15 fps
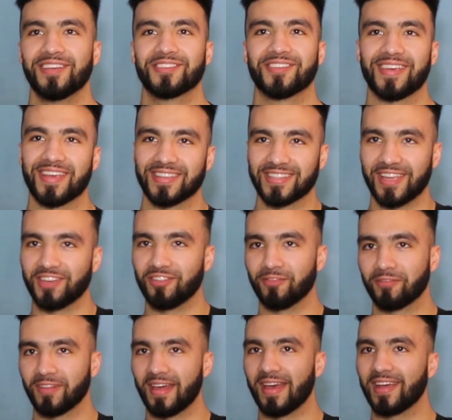So yeah, stay
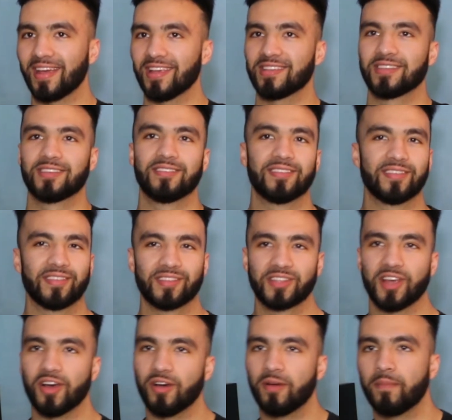tuned for that, I guess.
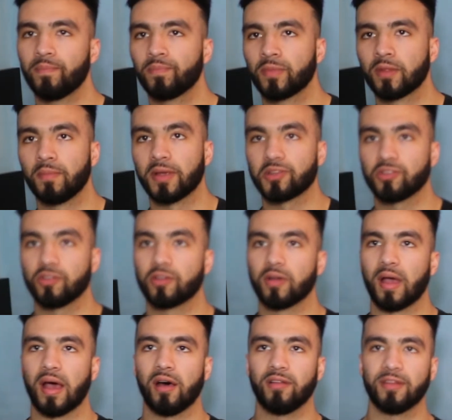So make sure
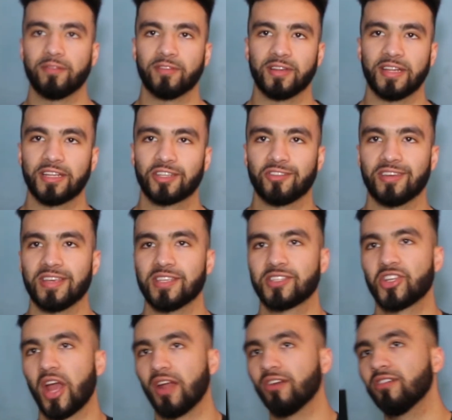I'll leave a link to his
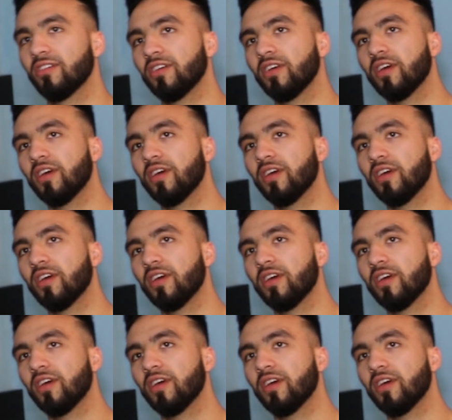channel.